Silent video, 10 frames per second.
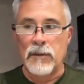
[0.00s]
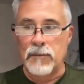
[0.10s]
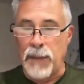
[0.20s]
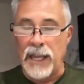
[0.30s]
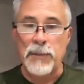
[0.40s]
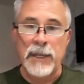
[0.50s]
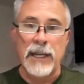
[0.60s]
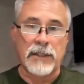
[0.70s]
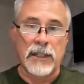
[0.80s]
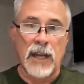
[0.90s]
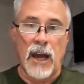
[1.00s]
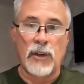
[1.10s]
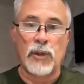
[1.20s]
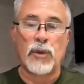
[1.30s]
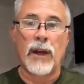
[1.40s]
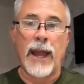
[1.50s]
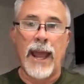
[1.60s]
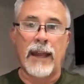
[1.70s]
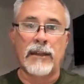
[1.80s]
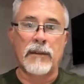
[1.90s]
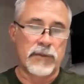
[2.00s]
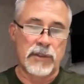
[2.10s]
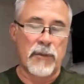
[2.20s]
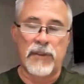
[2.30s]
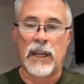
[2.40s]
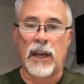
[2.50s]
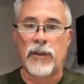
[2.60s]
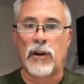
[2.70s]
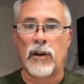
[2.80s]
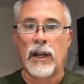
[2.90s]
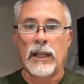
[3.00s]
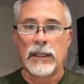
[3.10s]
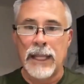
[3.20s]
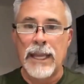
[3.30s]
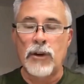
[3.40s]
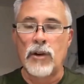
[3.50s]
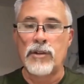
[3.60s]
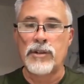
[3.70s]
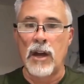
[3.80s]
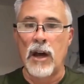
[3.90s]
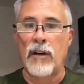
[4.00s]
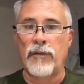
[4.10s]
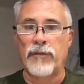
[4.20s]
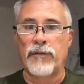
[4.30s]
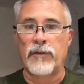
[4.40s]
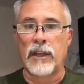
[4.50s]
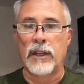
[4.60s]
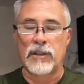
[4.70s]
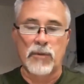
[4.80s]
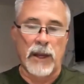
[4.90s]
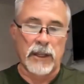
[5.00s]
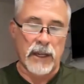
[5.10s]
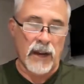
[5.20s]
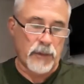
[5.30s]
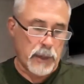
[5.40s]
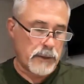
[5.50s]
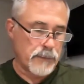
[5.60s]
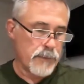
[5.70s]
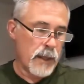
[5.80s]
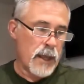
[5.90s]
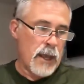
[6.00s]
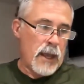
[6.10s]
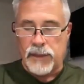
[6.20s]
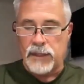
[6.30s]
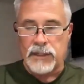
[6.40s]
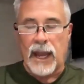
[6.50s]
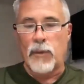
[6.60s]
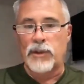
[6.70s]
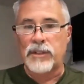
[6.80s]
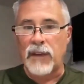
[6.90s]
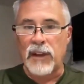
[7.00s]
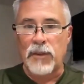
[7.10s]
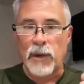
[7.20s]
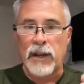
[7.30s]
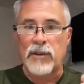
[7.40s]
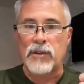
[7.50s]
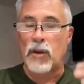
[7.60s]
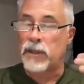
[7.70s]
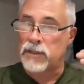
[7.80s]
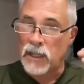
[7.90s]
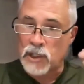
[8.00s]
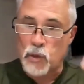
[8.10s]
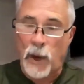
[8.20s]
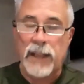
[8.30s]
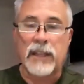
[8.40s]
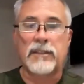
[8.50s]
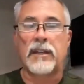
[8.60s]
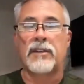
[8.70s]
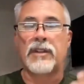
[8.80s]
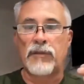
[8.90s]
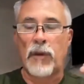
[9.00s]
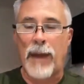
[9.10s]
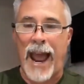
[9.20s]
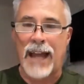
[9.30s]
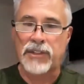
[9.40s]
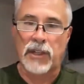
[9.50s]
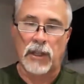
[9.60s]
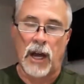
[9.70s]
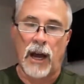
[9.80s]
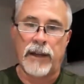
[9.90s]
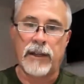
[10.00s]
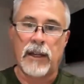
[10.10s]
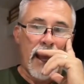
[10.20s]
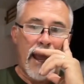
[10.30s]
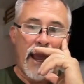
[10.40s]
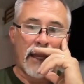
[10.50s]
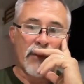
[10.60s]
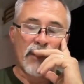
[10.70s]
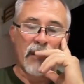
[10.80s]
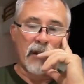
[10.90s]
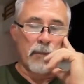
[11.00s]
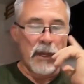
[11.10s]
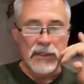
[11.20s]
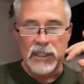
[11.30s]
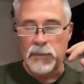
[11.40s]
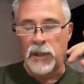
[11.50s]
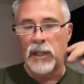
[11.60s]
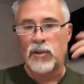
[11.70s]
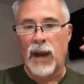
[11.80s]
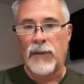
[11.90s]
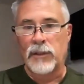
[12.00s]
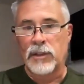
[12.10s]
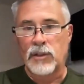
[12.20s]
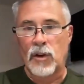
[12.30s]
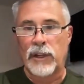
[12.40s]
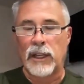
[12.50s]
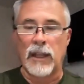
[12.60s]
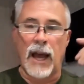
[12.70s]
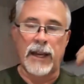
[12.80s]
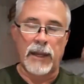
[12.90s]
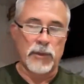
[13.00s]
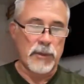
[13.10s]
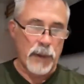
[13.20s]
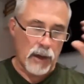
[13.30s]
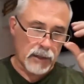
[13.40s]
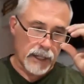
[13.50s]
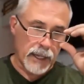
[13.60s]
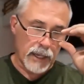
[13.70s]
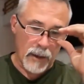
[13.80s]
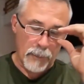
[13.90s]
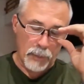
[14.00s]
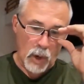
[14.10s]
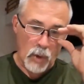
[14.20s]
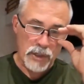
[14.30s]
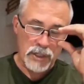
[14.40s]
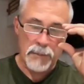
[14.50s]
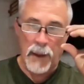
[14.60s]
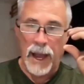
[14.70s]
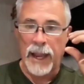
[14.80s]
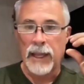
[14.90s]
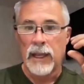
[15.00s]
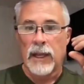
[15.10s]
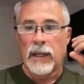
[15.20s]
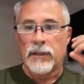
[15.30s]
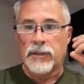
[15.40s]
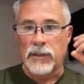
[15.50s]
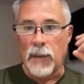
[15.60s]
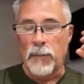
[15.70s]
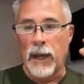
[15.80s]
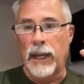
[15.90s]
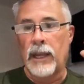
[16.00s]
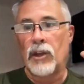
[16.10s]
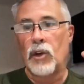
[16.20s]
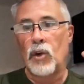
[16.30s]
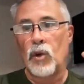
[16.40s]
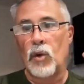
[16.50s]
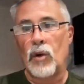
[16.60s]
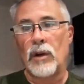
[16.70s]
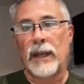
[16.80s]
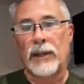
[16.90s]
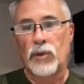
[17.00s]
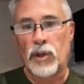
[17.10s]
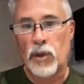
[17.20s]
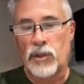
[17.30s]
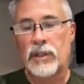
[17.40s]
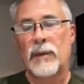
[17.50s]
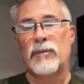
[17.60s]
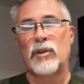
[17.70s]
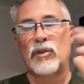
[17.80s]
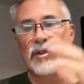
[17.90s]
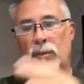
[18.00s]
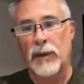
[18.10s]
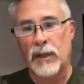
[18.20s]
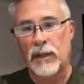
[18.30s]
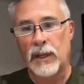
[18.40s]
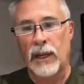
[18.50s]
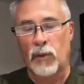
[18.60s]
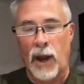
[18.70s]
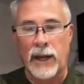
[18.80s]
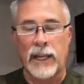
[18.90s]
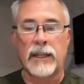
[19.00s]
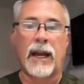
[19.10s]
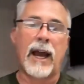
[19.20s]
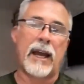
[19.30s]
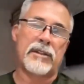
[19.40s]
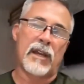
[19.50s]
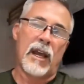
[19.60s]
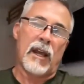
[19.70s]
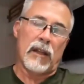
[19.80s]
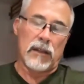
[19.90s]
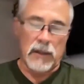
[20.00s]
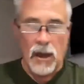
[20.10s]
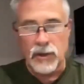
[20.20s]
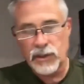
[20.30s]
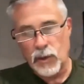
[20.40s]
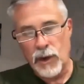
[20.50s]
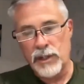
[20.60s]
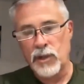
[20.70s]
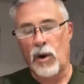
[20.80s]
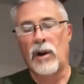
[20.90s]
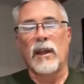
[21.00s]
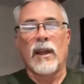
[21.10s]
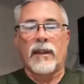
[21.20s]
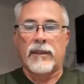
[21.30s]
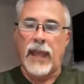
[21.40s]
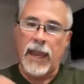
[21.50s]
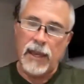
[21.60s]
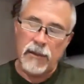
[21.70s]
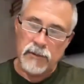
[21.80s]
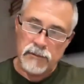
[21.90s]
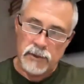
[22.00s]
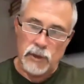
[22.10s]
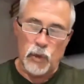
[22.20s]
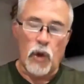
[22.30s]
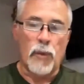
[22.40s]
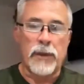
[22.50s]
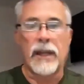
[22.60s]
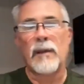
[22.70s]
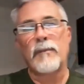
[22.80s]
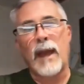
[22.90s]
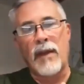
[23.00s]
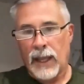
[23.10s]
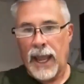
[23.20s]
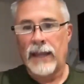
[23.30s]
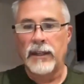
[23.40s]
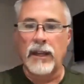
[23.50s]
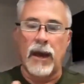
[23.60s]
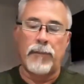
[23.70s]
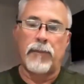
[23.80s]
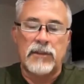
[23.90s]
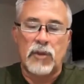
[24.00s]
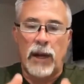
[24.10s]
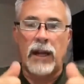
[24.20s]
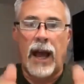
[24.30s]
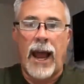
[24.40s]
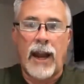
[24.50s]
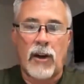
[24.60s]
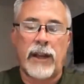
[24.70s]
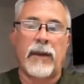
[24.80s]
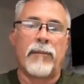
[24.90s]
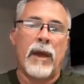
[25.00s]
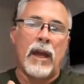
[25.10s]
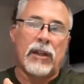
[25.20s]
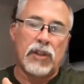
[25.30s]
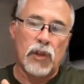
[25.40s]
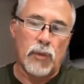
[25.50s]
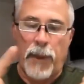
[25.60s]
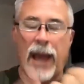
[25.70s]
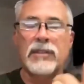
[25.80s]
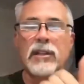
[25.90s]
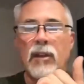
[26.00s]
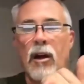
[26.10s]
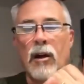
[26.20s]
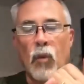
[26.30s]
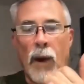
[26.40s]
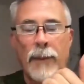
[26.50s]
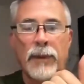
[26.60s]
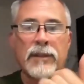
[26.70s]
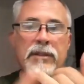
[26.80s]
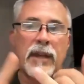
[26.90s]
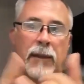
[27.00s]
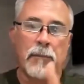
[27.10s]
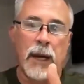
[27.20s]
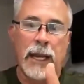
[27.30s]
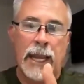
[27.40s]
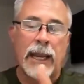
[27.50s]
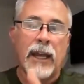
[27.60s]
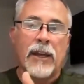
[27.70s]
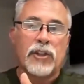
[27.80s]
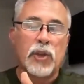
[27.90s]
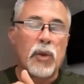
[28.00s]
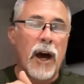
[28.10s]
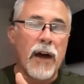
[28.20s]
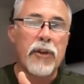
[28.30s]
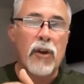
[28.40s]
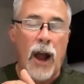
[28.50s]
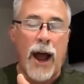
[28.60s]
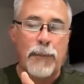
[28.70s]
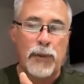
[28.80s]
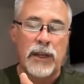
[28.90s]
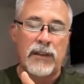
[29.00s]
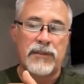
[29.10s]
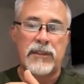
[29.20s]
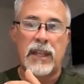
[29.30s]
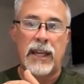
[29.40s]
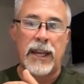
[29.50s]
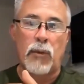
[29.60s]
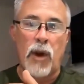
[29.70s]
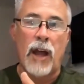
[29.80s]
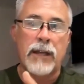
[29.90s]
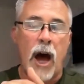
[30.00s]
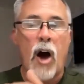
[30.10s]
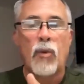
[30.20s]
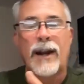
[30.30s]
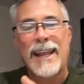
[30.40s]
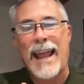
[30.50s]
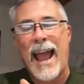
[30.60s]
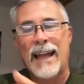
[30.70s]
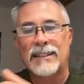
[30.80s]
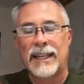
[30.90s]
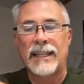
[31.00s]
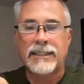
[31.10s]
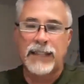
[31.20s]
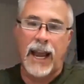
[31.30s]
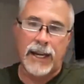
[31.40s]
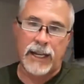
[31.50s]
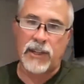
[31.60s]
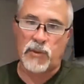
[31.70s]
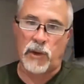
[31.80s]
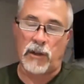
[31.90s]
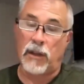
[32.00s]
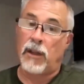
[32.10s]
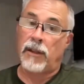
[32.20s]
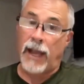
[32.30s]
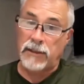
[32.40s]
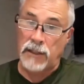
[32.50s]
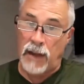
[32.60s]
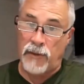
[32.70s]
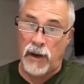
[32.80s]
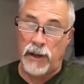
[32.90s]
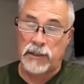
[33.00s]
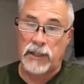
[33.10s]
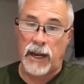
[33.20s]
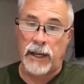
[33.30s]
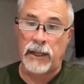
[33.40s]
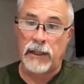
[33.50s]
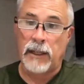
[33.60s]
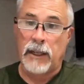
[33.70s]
Benjamin Netanyahu and some of the other leaders of the Israeli government. This guy was 73 years old. He's an Israeli citizen from Ashkelon, and he was a businessman that traveled to Turkey a lot. He was apparently approached by somebody who introduced him to some Iranian guys. Long story short, they groomed him and ended up trying to hire him to pass along weapons and money to other operatives that Iran already has inside Israel. That's not very exciting.